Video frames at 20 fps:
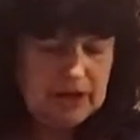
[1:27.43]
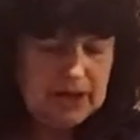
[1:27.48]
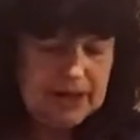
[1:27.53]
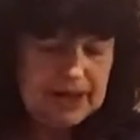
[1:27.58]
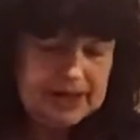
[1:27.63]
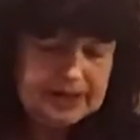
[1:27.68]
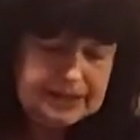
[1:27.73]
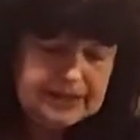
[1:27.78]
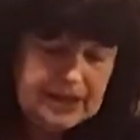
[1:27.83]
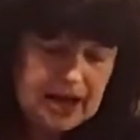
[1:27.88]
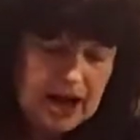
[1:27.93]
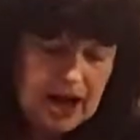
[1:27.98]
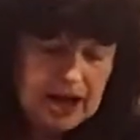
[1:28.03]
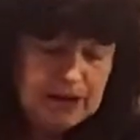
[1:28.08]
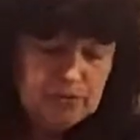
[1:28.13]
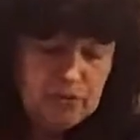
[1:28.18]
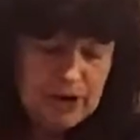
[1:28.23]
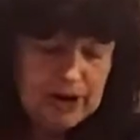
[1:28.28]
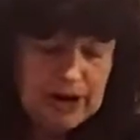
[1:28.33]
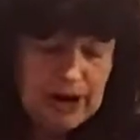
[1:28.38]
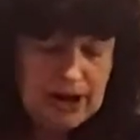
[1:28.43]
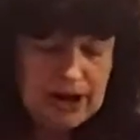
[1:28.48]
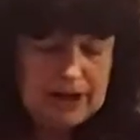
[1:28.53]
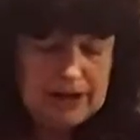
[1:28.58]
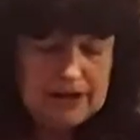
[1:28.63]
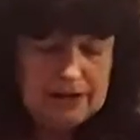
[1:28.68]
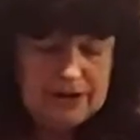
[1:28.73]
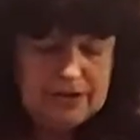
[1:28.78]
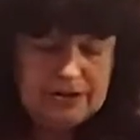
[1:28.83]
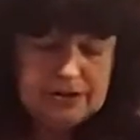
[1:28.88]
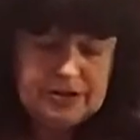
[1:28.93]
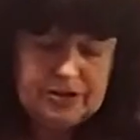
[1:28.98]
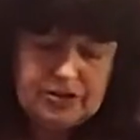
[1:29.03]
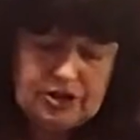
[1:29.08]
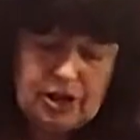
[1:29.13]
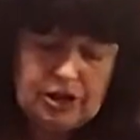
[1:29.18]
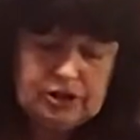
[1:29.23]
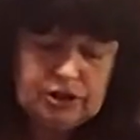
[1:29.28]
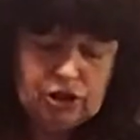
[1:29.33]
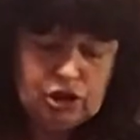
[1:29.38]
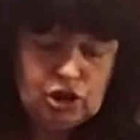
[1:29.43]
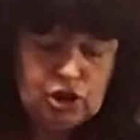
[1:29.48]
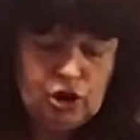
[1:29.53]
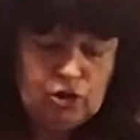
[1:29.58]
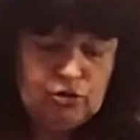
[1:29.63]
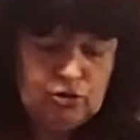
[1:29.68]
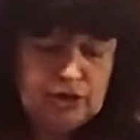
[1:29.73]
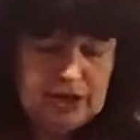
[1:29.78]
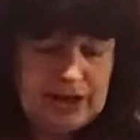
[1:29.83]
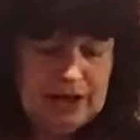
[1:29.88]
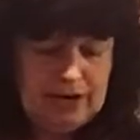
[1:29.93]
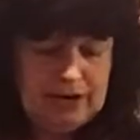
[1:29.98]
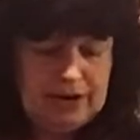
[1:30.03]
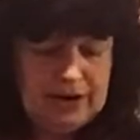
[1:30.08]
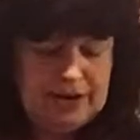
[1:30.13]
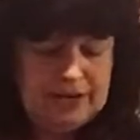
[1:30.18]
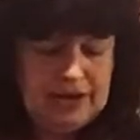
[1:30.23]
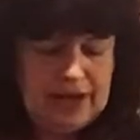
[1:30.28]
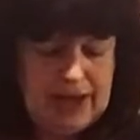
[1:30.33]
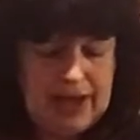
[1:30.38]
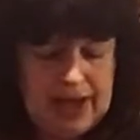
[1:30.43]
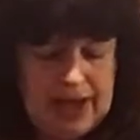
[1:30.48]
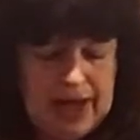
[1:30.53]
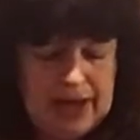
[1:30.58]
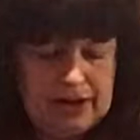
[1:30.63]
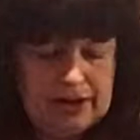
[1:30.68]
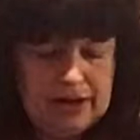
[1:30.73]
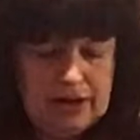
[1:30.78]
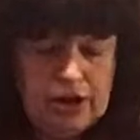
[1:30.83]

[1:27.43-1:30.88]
As time went on, the sun shone down on the hat.